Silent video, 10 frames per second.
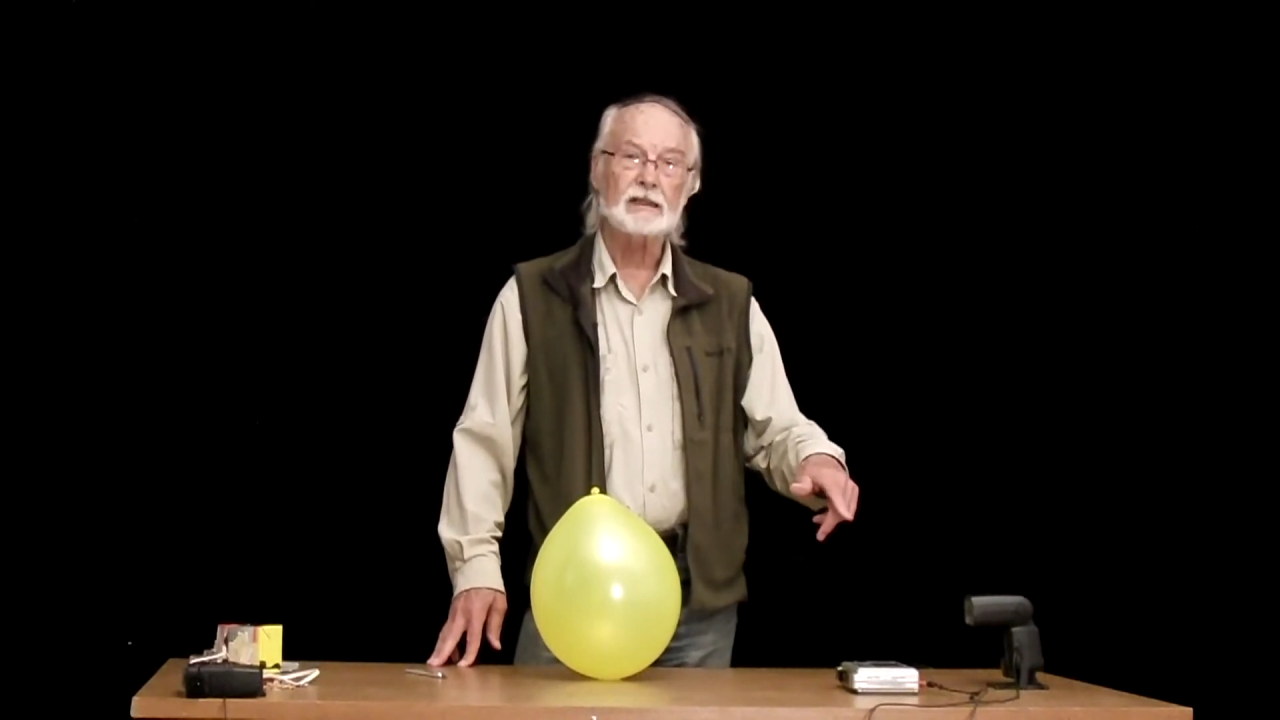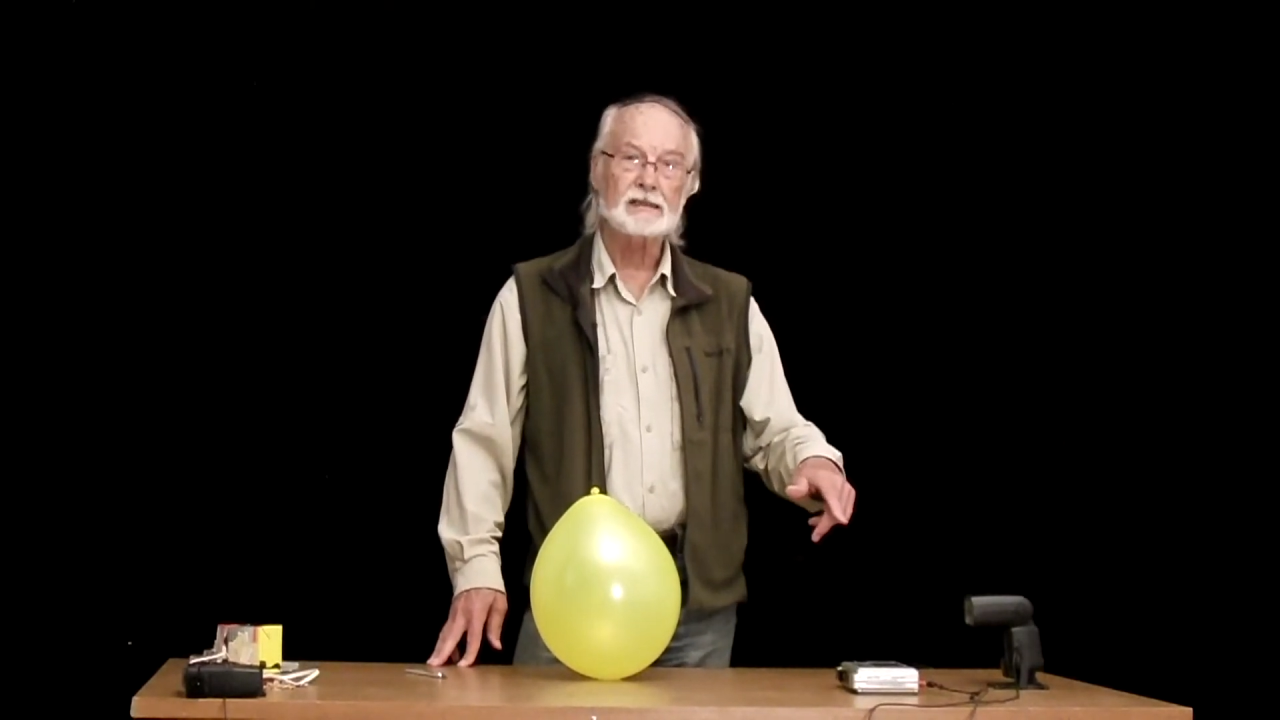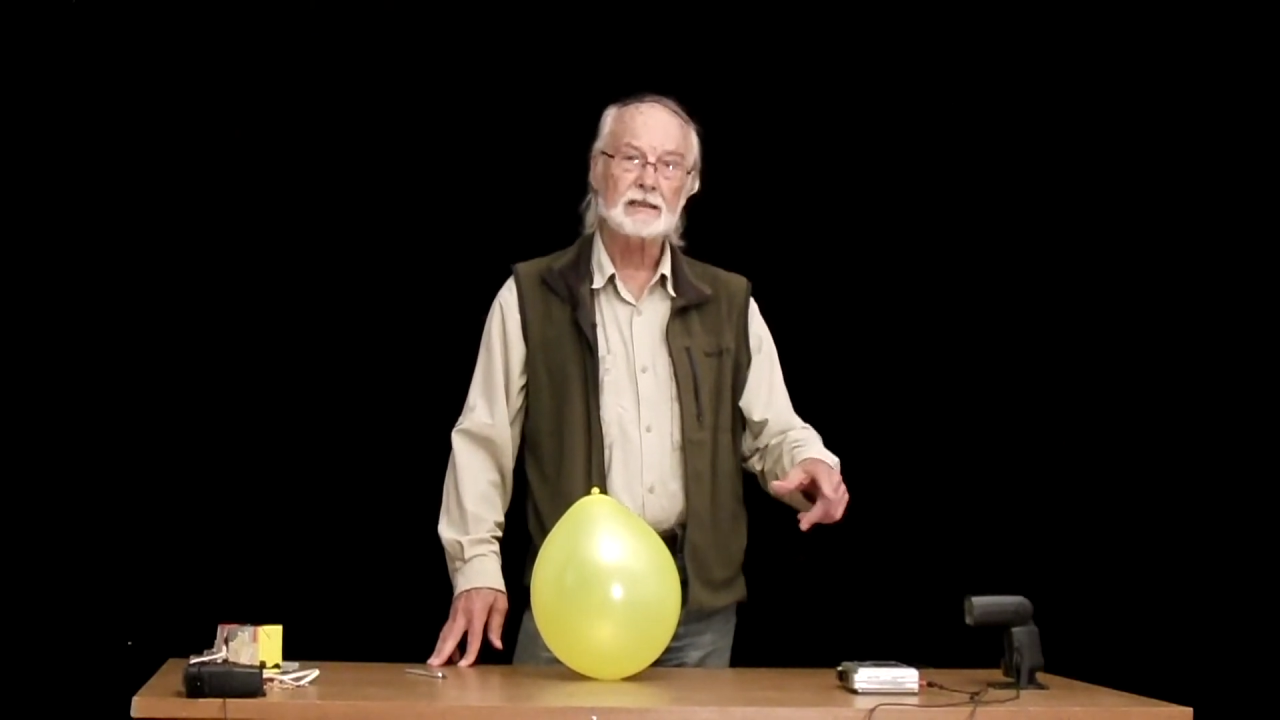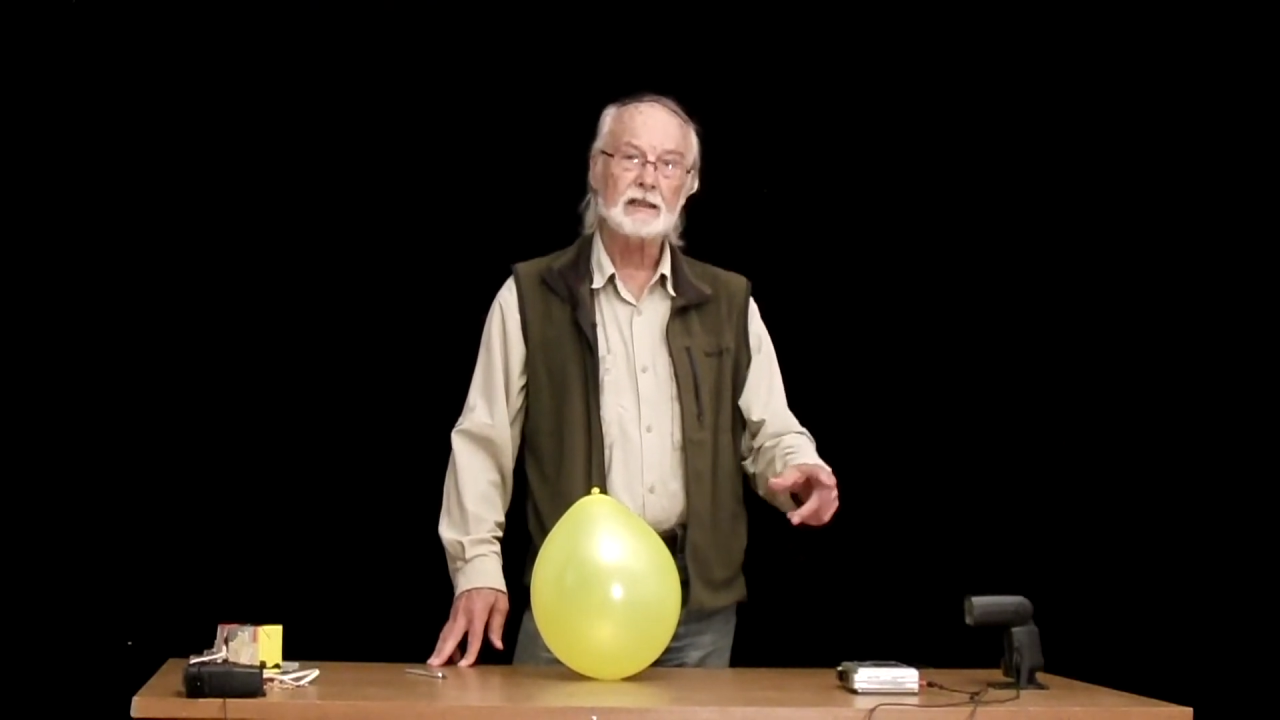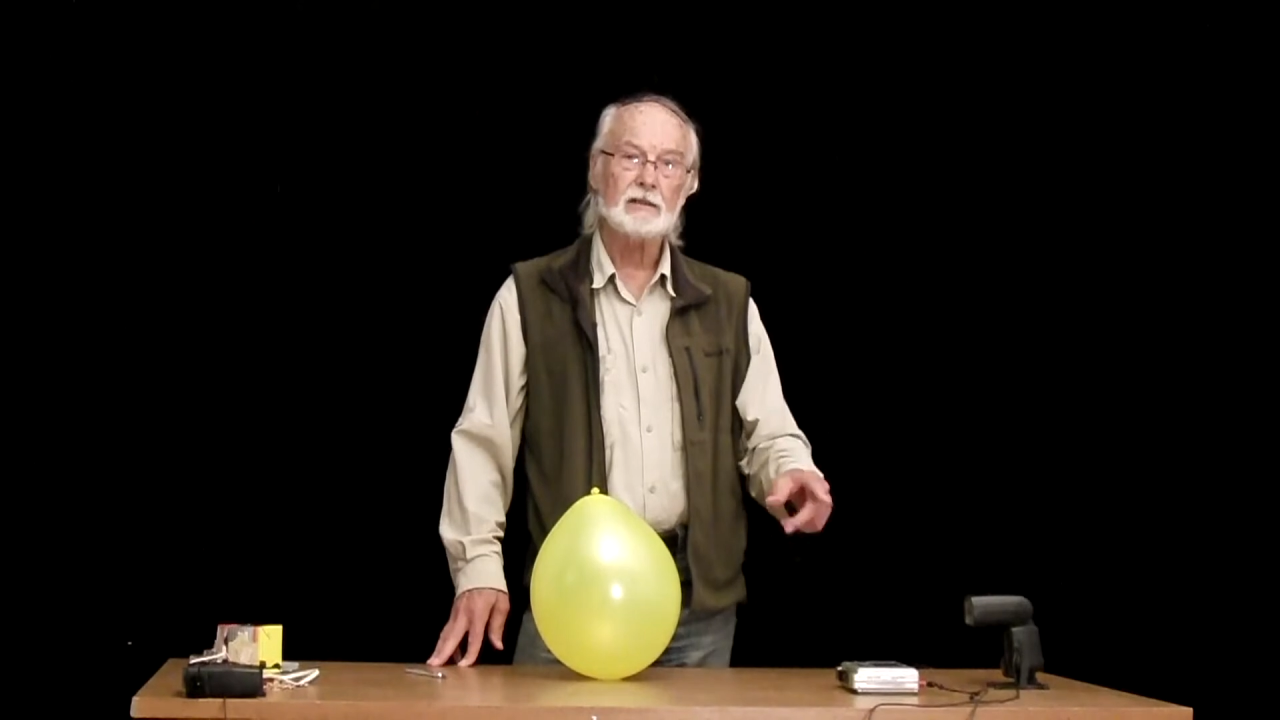is
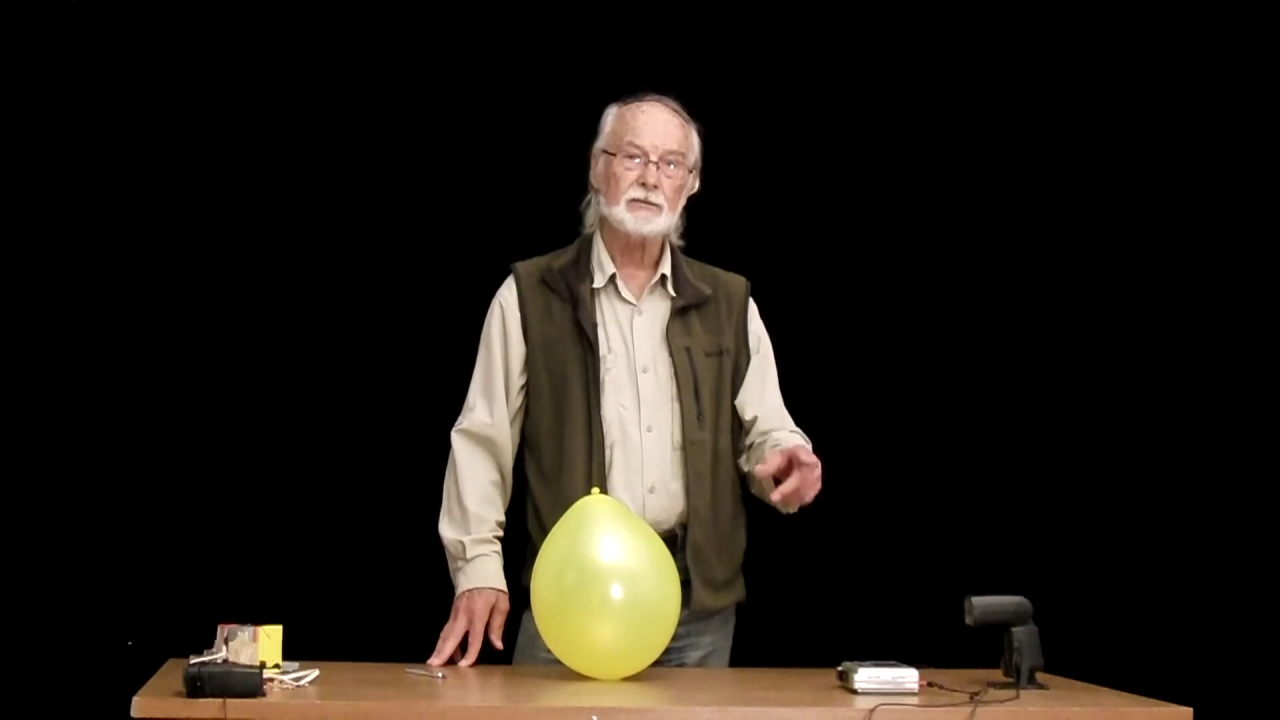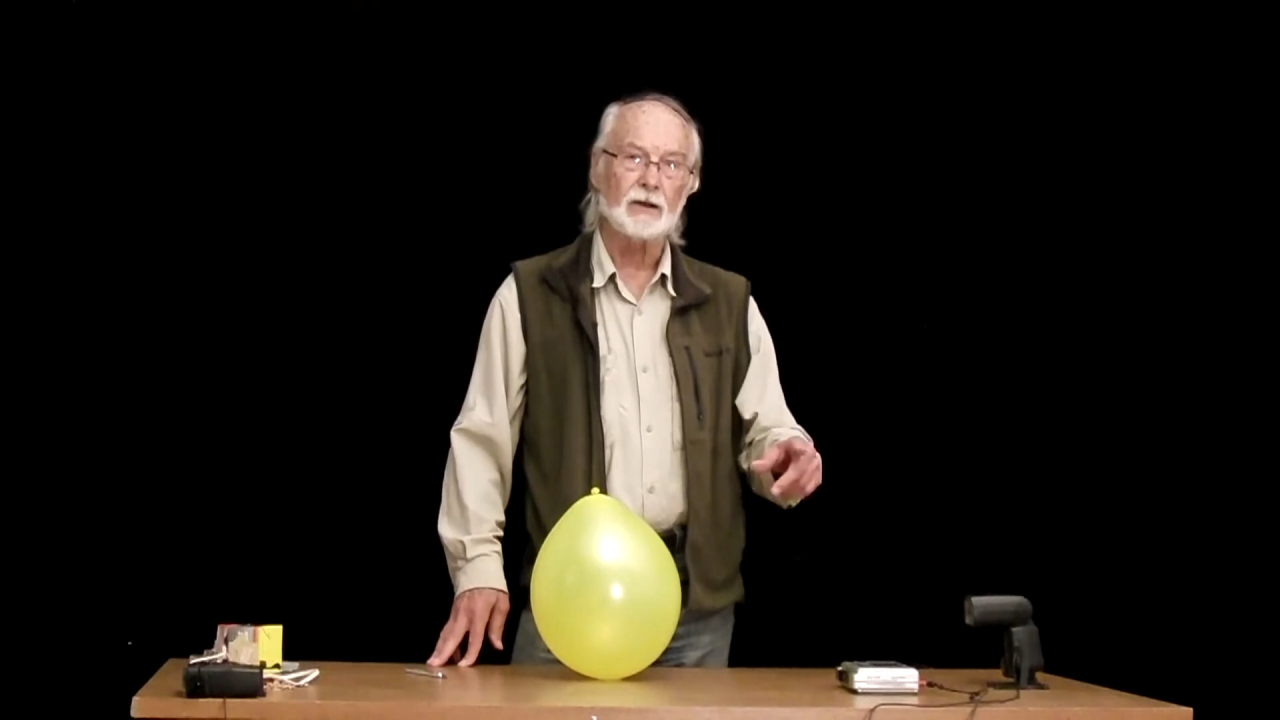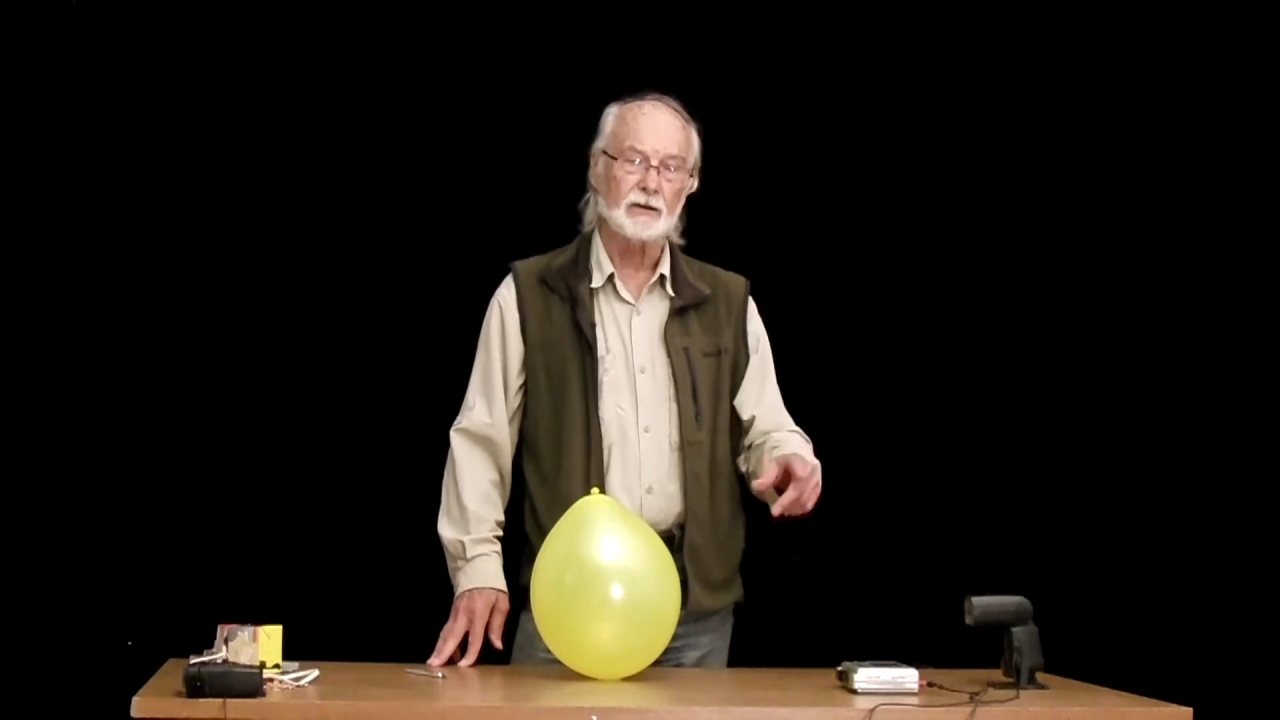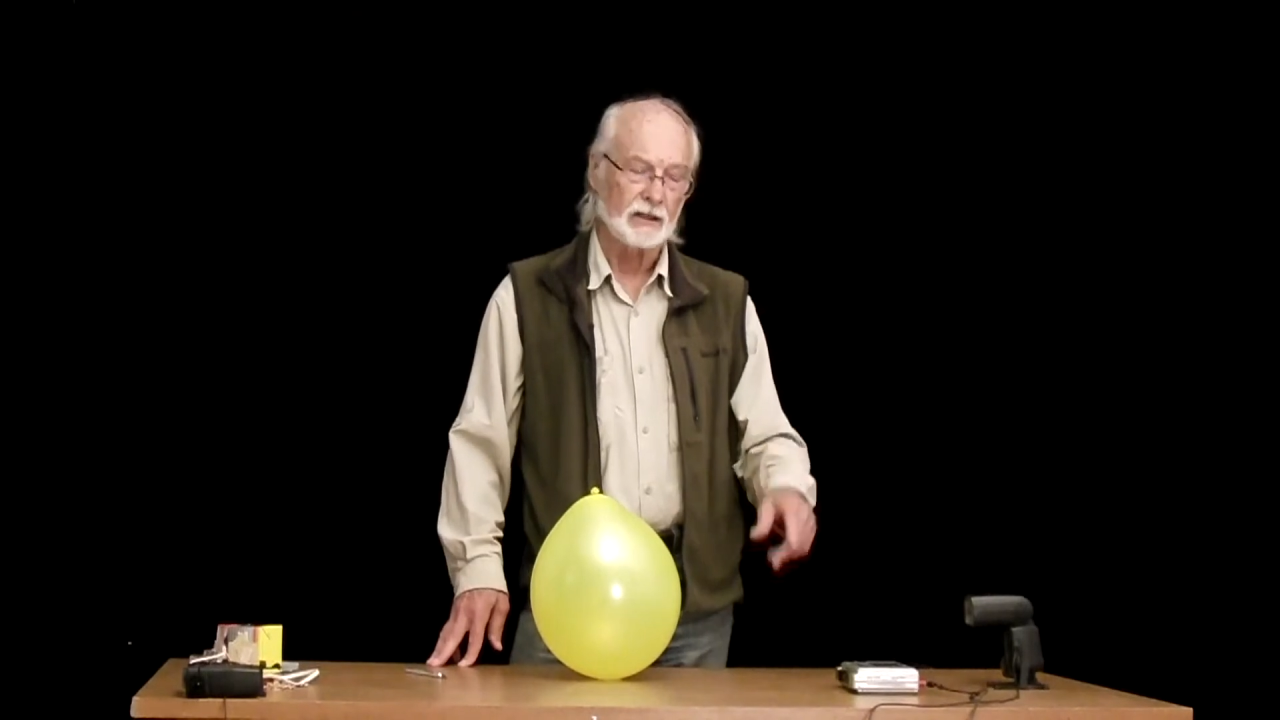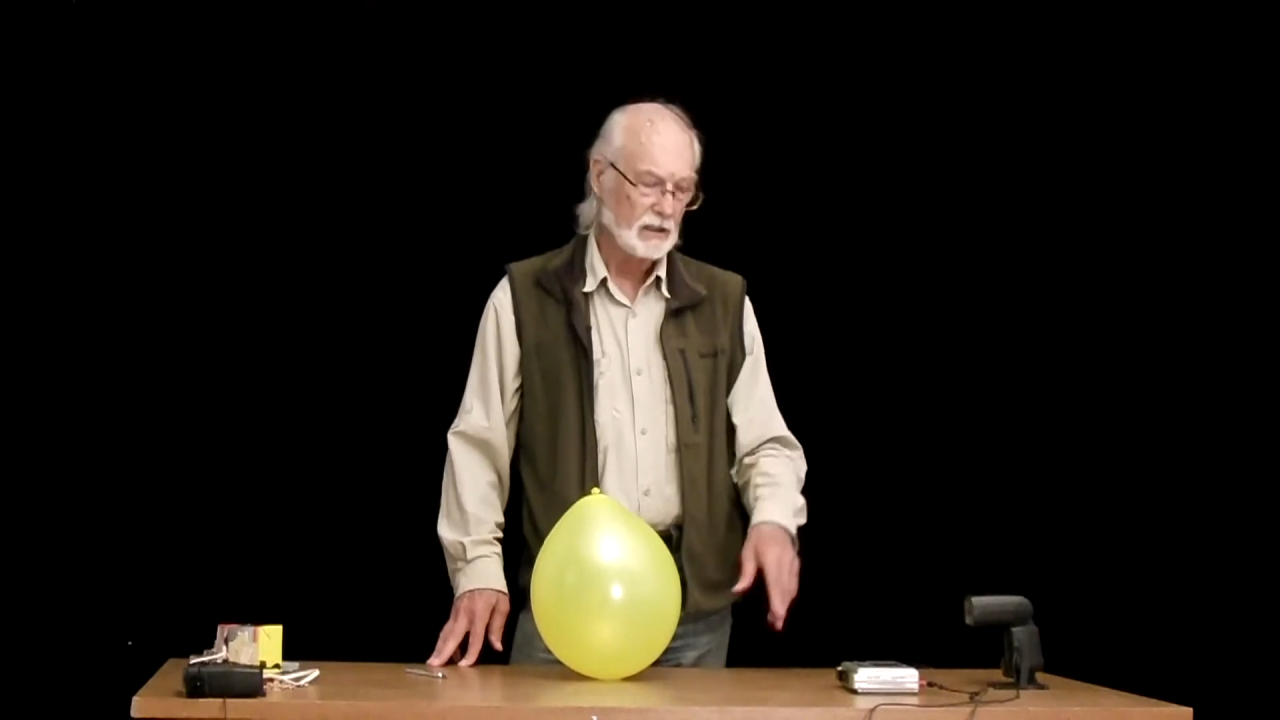the earphone,